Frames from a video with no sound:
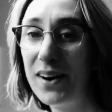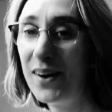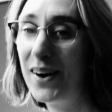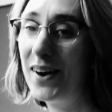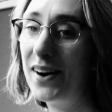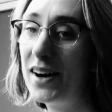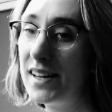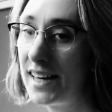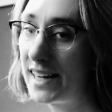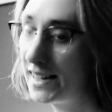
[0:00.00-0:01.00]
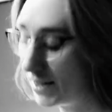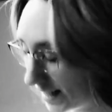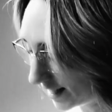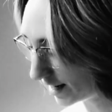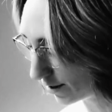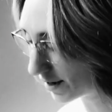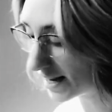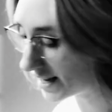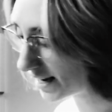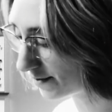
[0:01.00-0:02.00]
Oh, they can't really see you.
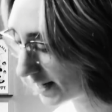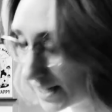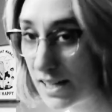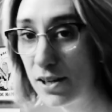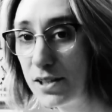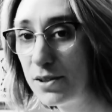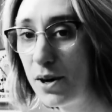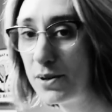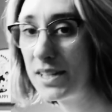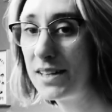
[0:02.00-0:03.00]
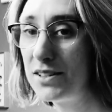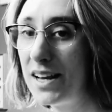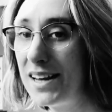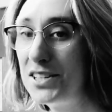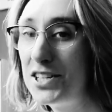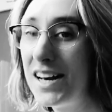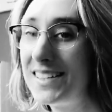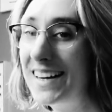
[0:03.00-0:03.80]
They can't really see your little nose. It's just